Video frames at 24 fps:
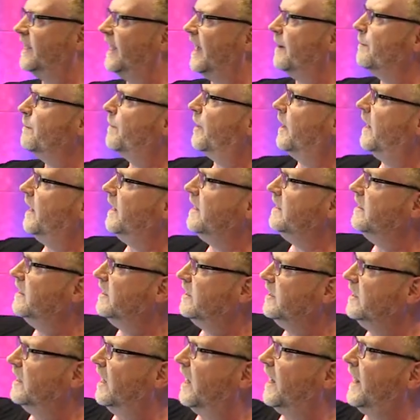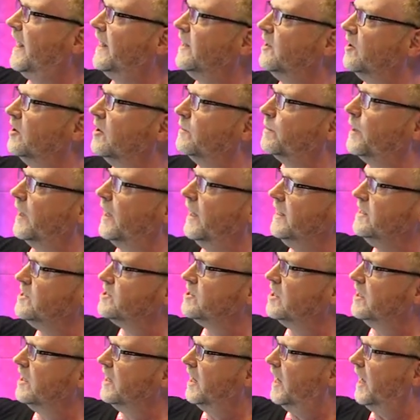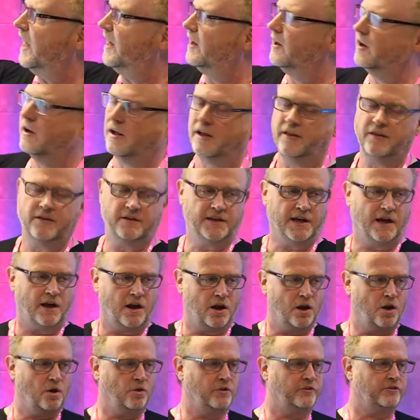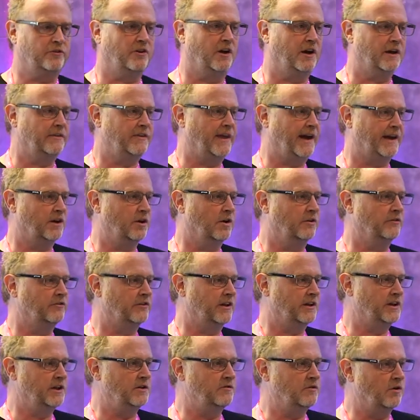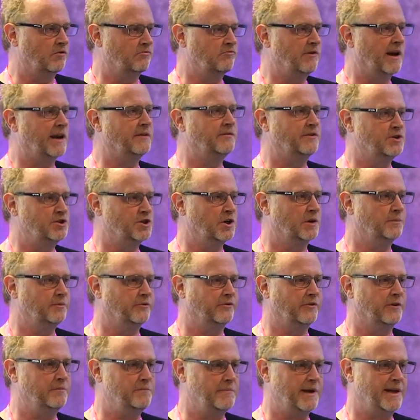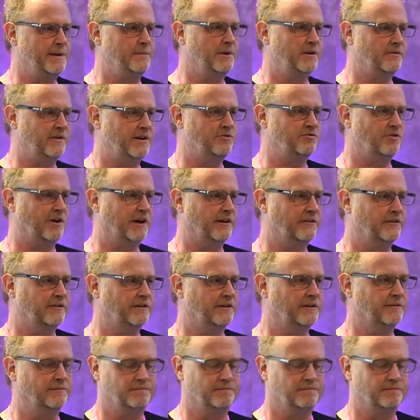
campaign, you land on a page, and alongside that content, you've got relevant jobs that may be of interest.